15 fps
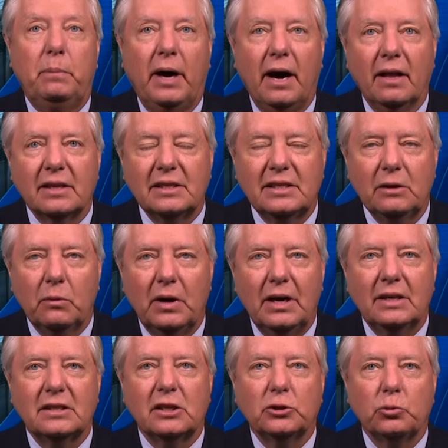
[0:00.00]
policy
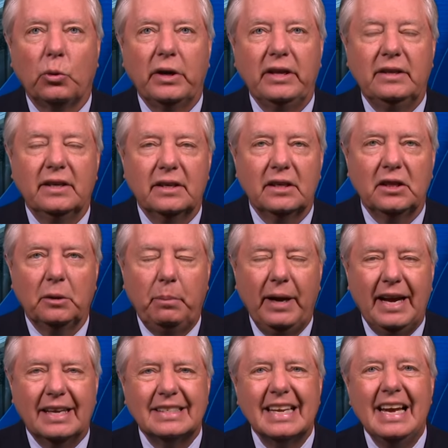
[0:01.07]
wise, is what he did in the
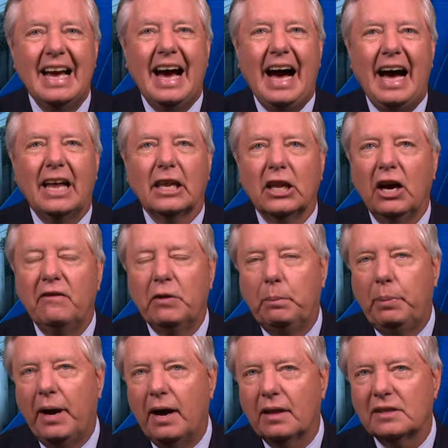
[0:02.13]
past. I love a
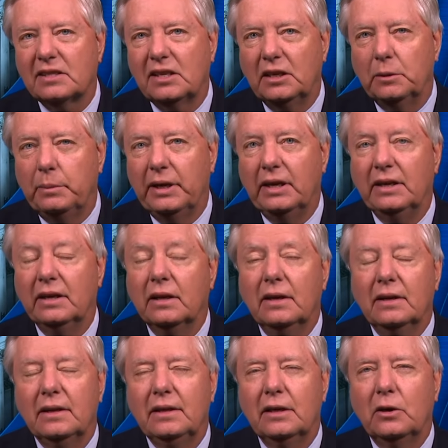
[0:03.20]
policy debate.
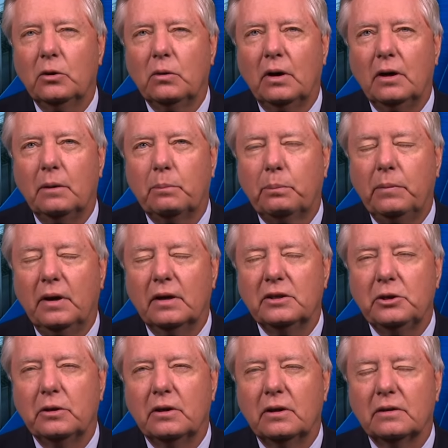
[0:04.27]
You know, uh, uh,
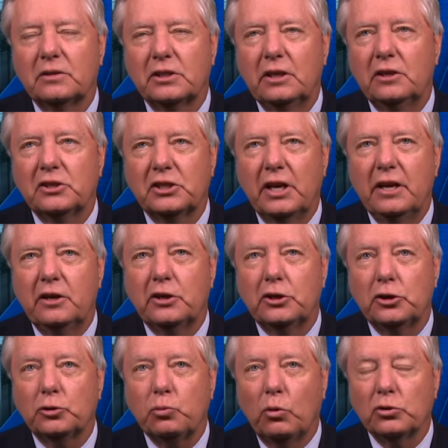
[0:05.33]
uh, Senator
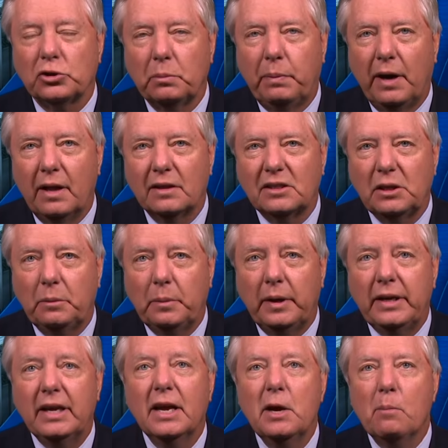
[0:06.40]
Sanders wants a policy
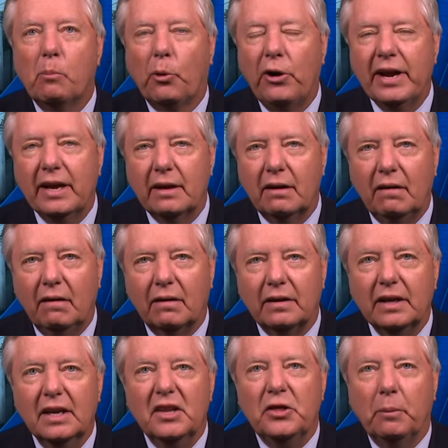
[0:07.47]
debate. Bring it on.
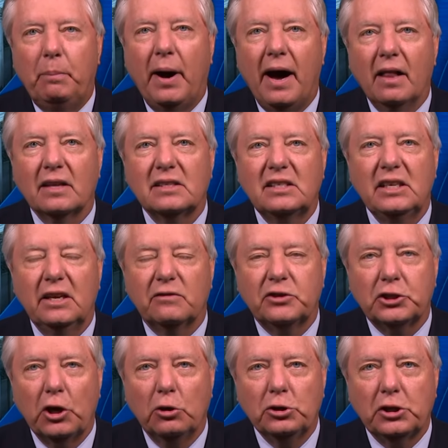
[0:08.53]
The policy of
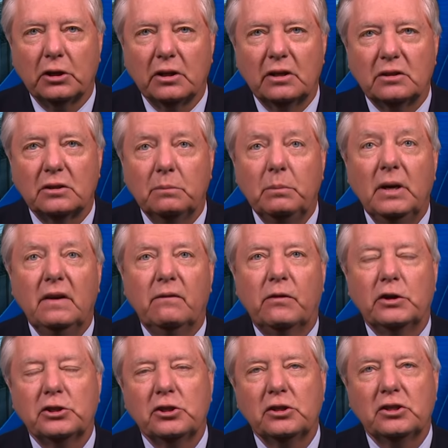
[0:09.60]
socialism
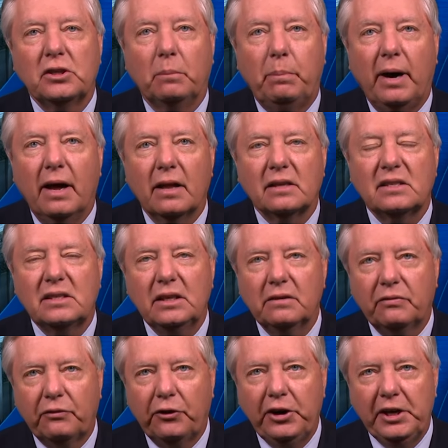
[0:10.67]
versus the policy
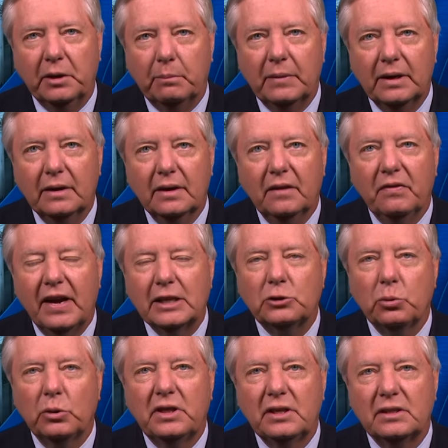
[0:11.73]
of freedom. Senator,
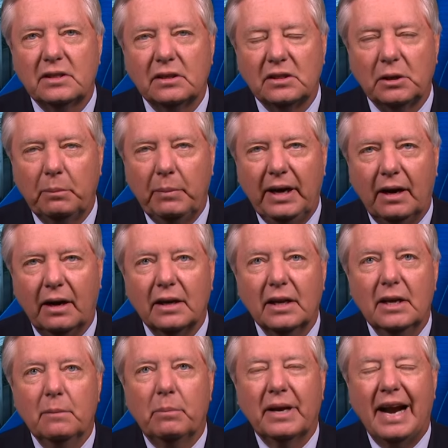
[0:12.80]
that's what this is about.
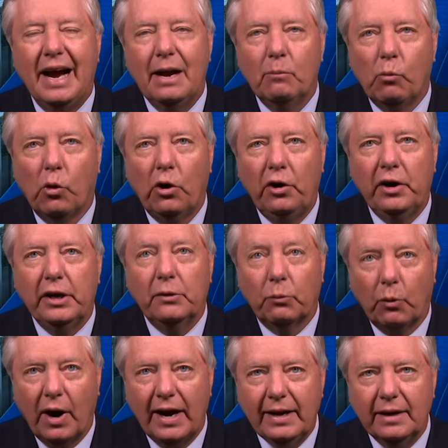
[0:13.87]
But I'm worried
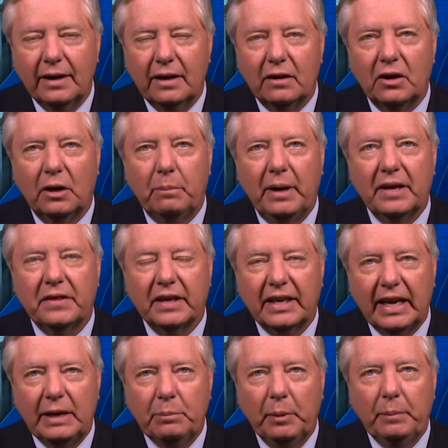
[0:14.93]
right now about not, the
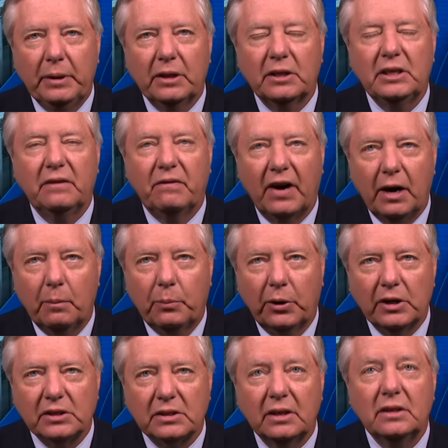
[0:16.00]
capability of our
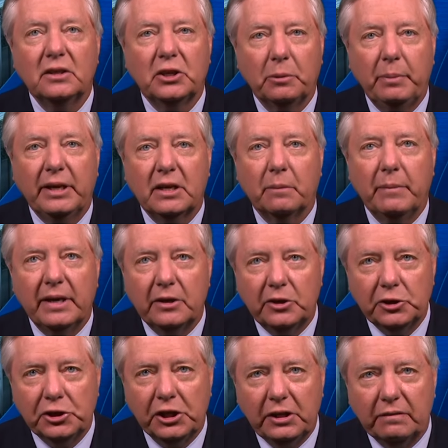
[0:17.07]
president to be commander
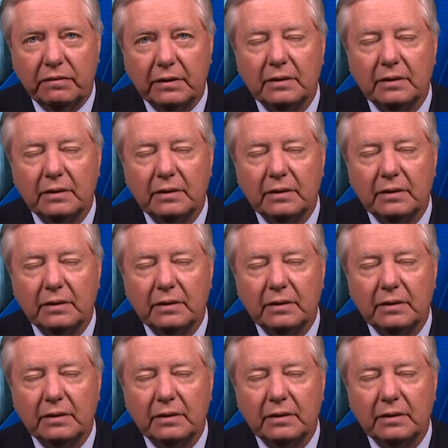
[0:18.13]
in chief.